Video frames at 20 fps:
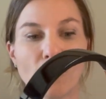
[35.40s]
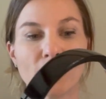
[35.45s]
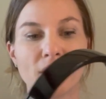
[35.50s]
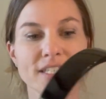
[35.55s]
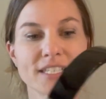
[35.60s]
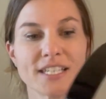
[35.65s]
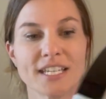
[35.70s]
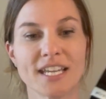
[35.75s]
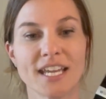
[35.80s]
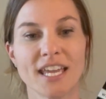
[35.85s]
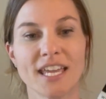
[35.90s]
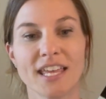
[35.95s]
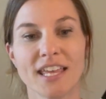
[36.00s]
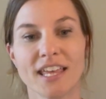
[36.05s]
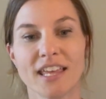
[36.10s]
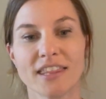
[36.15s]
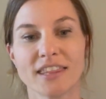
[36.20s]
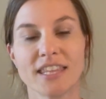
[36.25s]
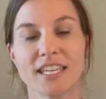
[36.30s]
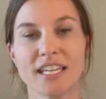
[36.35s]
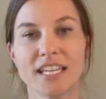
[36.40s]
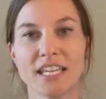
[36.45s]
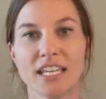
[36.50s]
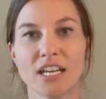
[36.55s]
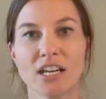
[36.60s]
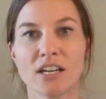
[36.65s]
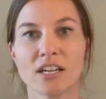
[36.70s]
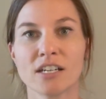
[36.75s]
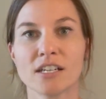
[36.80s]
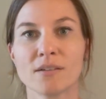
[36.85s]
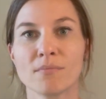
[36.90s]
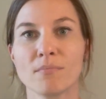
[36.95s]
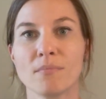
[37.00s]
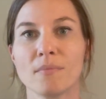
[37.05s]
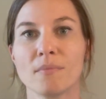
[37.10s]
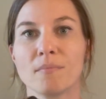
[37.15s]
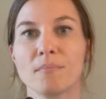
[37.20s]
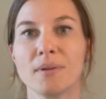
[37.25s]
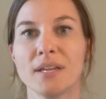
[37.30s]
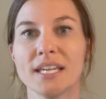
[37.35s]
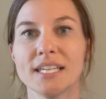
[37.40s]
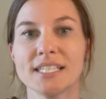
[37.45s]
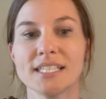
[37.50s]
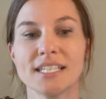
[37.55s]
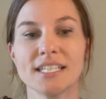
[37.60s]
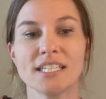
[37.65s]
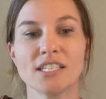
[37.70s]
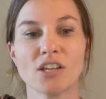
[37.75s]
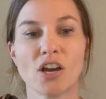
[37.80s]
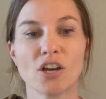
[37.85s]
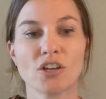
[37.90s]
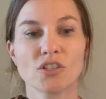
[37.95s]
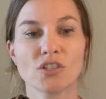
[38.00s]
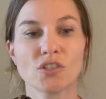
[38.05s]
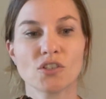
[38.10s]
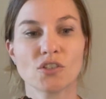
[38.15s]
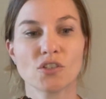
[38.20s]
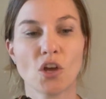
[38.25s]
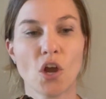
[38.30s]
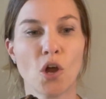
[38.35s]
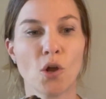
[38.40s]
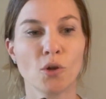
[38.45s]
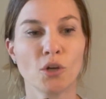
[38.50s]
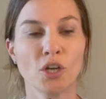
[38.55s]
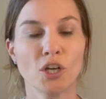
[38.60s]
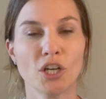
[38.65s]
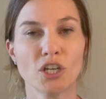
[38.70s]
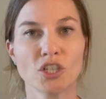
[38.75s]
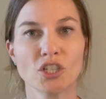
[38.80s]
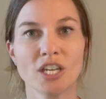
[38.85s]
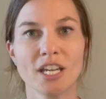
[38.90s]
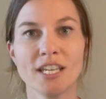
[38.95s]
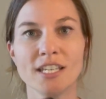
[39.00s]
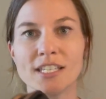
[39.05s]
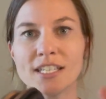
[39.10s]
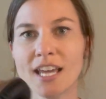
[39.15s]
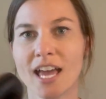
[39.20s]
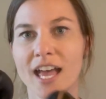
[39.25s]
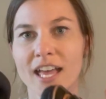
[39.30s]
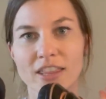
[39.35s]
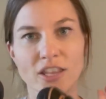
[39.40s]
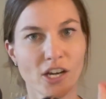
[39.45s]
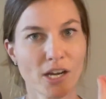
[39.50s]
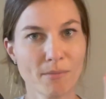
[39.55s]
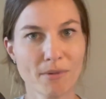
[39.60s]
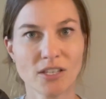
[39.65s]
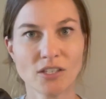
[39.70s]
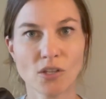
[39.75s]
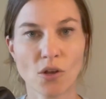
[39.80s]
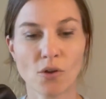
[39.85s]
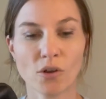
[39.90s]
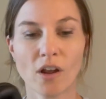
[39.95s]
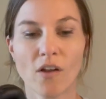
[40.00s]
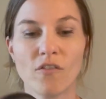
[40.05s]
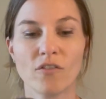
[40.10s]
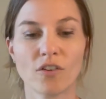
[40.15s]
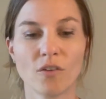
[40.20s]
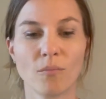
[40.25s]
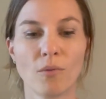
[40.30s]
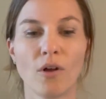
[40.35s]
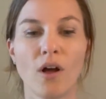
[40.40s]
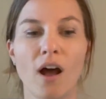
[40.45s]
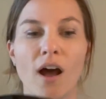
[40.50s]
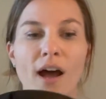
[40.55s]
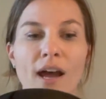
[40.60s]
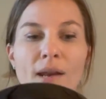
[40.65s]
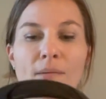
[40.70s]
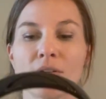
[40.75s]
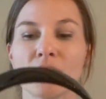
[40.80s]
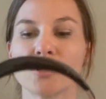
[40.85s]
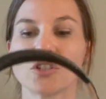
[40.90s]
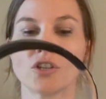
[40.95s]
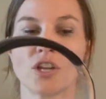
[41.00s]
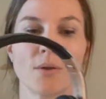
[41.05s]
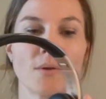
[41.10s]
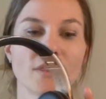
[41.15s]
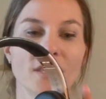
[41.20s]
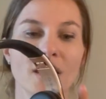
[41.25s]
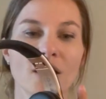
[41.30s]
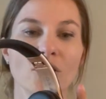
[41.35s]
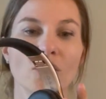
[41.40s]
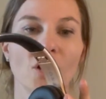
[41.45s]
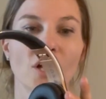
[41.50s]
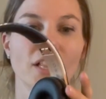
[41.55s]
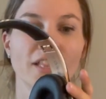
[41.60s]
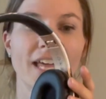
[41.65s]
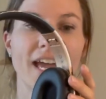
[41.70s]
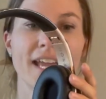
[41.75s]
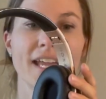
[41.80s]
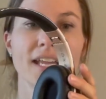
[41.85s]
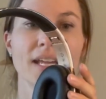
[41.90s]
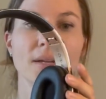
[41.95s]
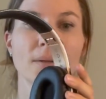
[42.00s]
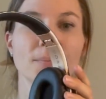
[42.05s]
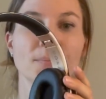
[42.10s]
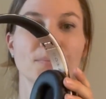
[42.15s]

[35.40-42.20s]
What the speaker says: because the ear pieces are so cushioned. They're going to be so comfortable on. I'm going to show you what they look like.